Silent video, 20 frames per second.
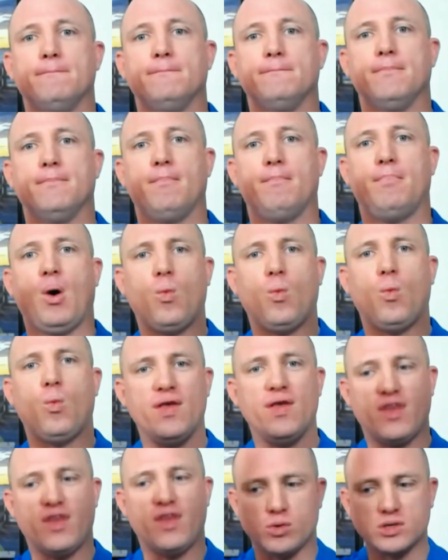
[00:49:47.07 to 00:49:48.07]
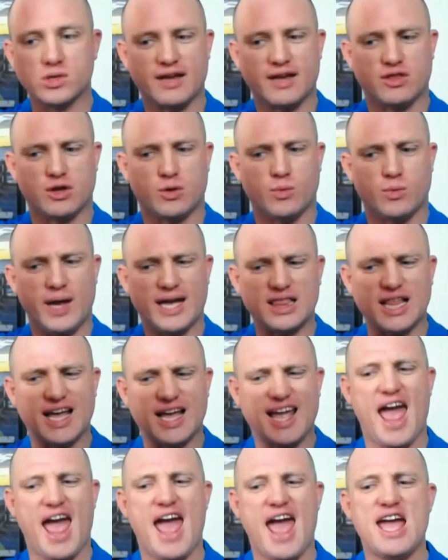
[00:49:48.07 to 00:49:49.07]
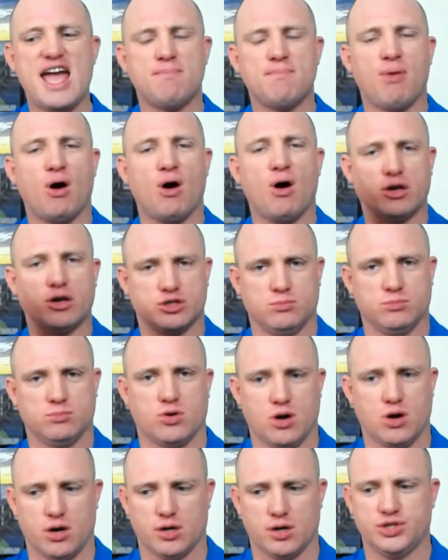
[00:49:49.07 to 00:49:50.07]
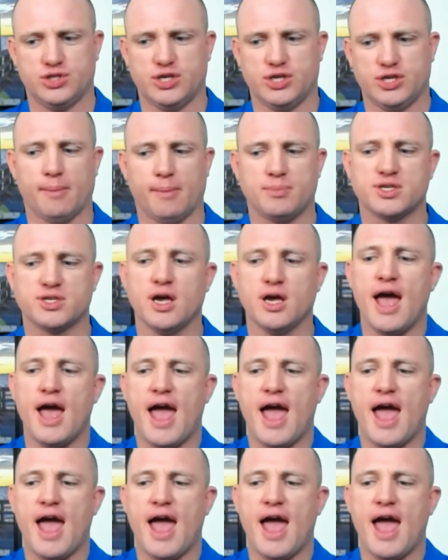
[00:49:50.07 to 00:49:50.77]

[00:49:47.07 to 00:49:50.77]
But we had like 8 possible concepts,